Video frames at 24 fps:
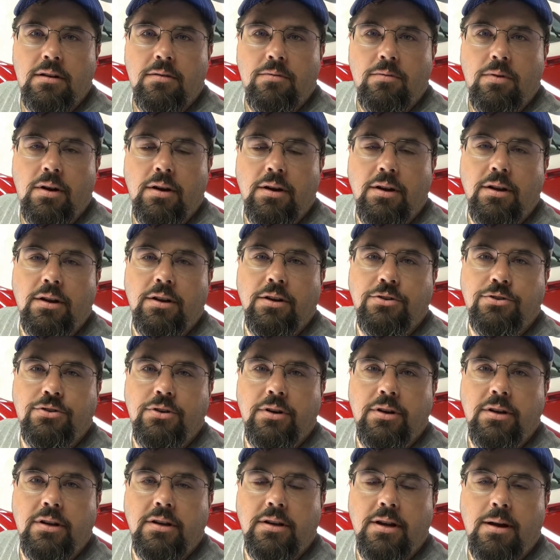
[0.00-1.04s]
Wanted to show
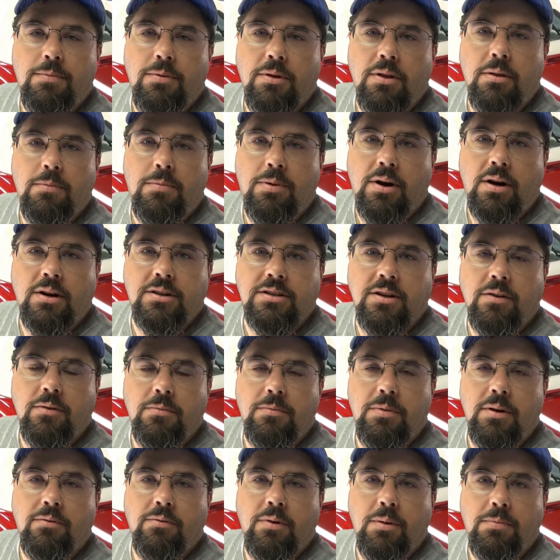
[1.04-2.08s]
you a couple of the parts that have
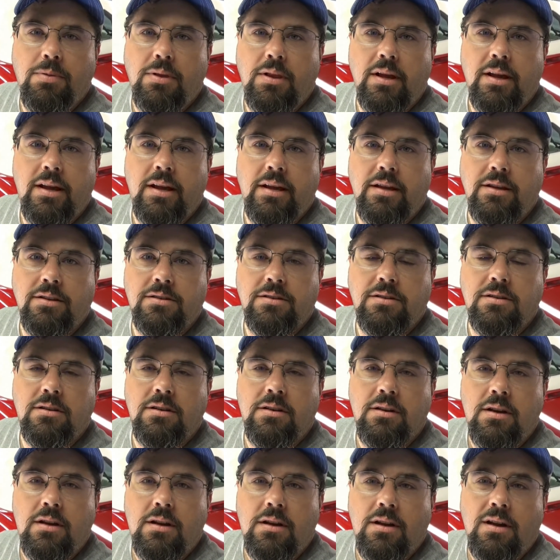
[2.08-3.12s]
been replaced.
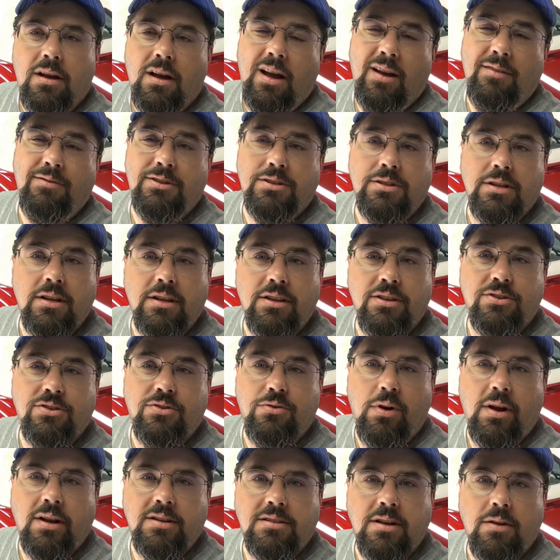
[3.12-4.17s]
Obviously the
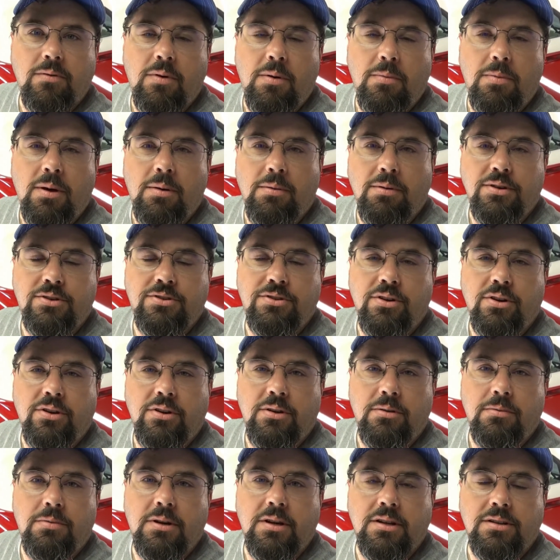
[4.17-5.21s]
struts I won't be able to show
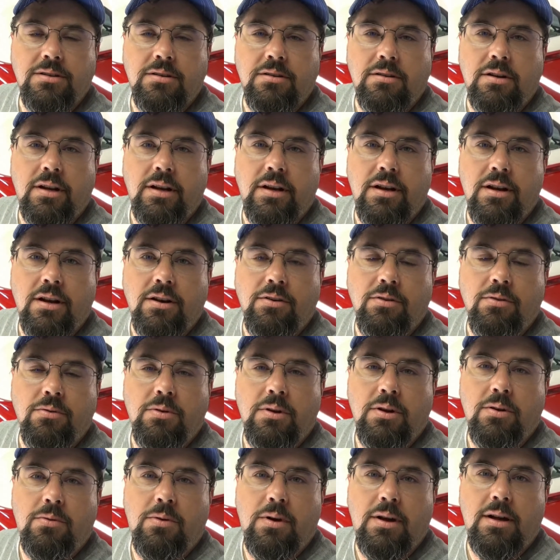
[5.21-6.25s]
you because they're hidden under the
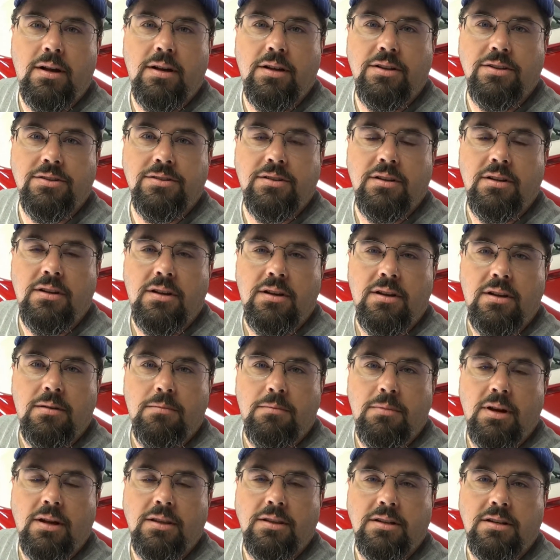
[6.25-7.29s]
wheel wells,
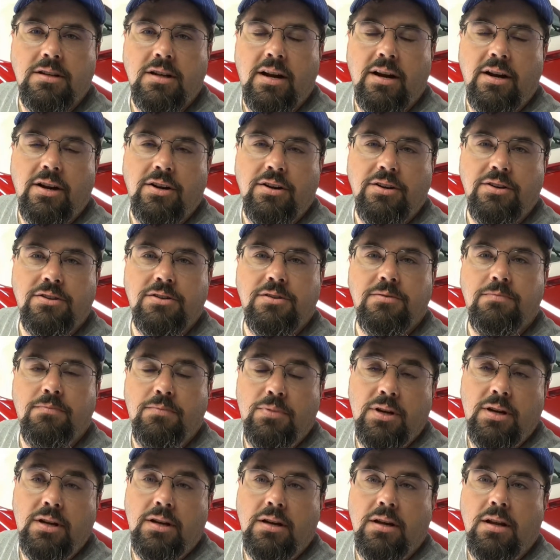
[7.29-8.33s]
behind the tires,
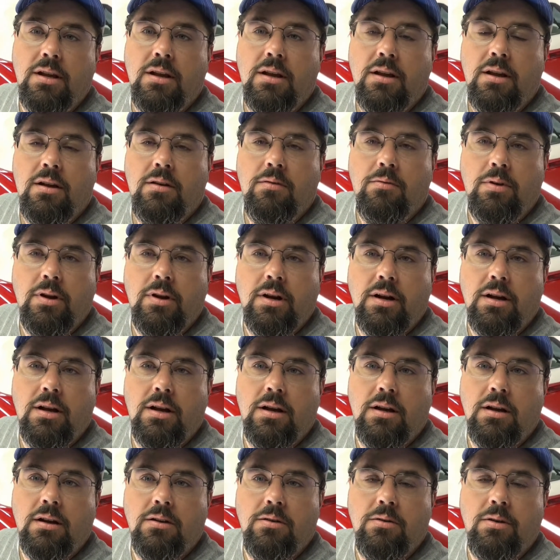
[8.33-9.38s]
but we can
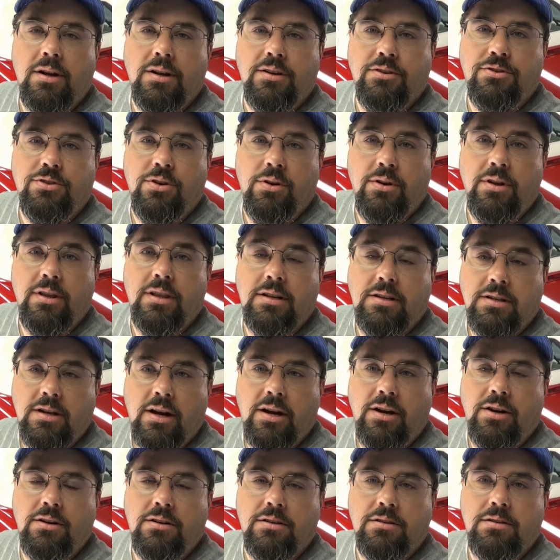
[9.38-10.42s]
go ahead and show you the
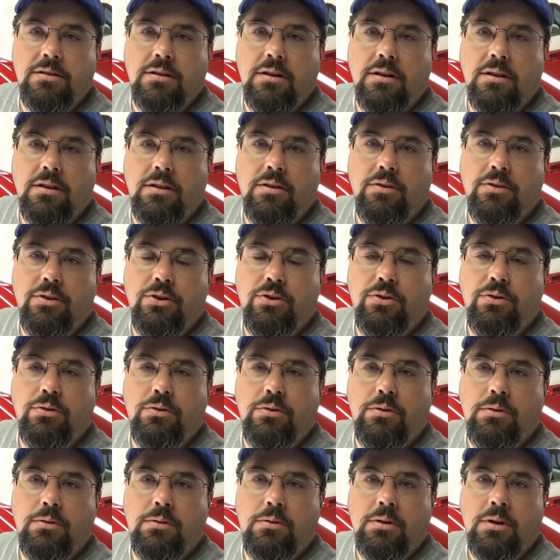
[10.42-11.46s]
tires. They're the
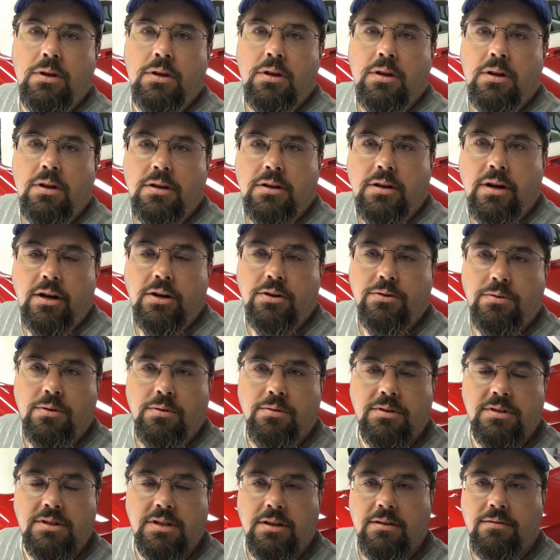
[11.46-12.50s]
new tires we
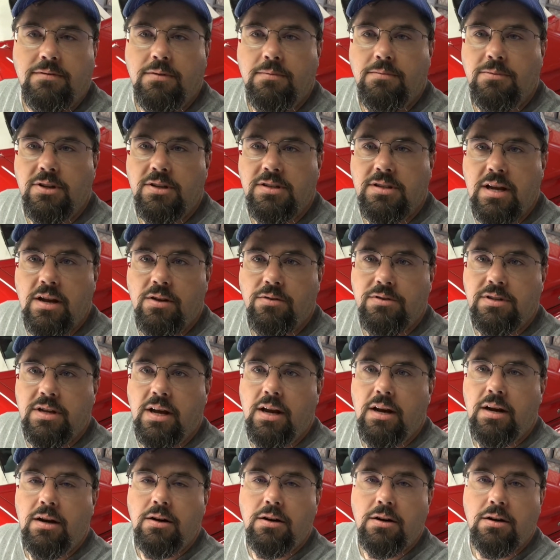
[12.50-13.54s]
received from Discount
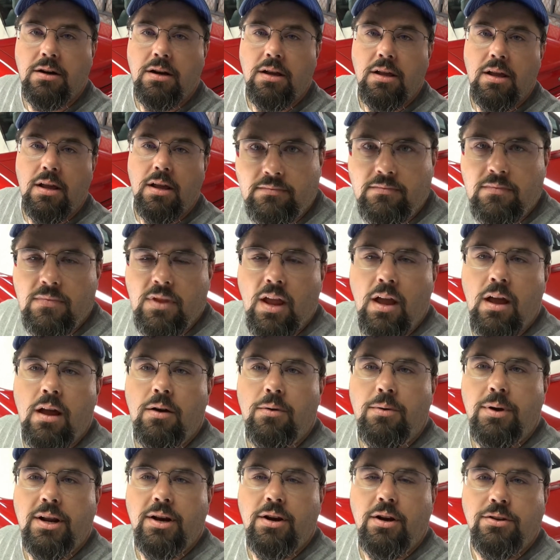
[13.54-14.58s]
Tire.
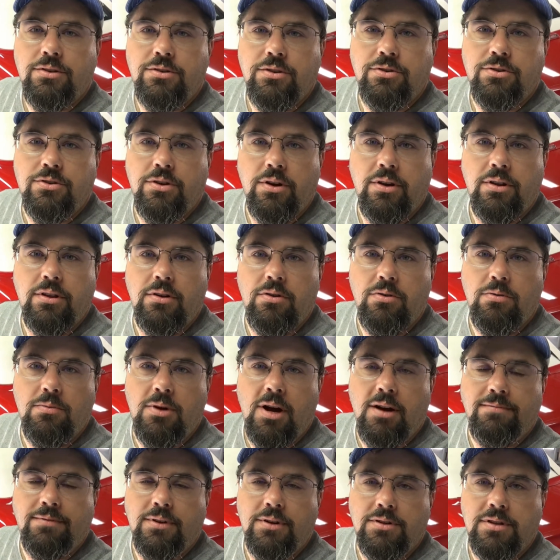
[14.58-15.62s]
We can also show you the new
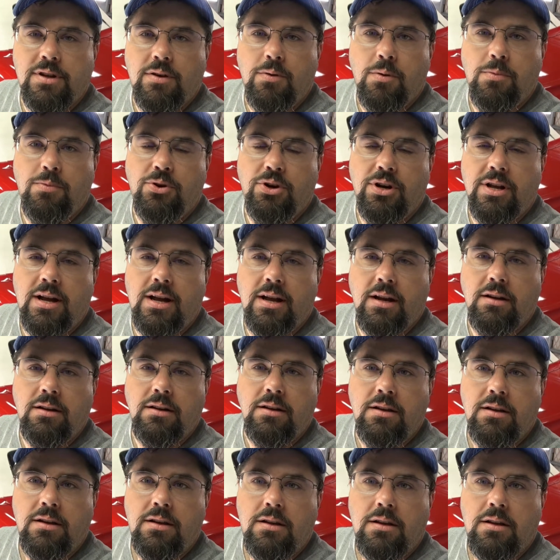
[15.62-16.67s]
mufflers that were put on,
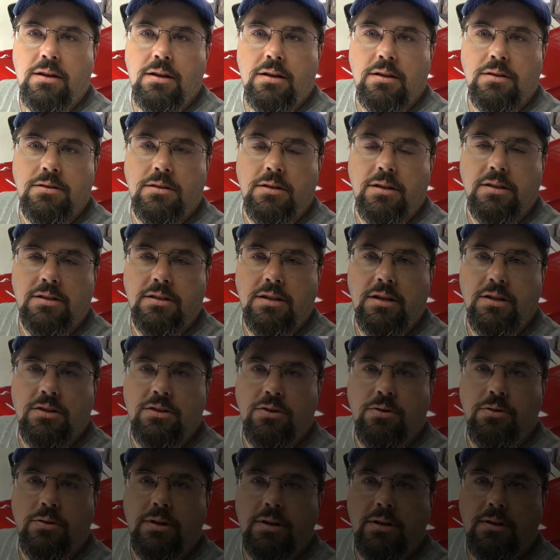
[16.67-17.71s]
so let's get
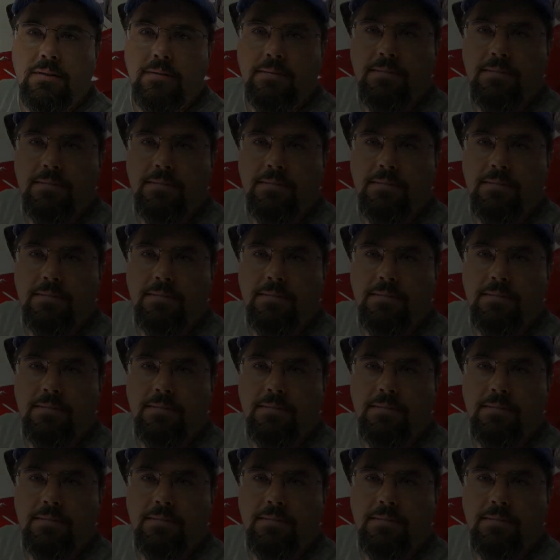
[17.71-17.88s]
to it.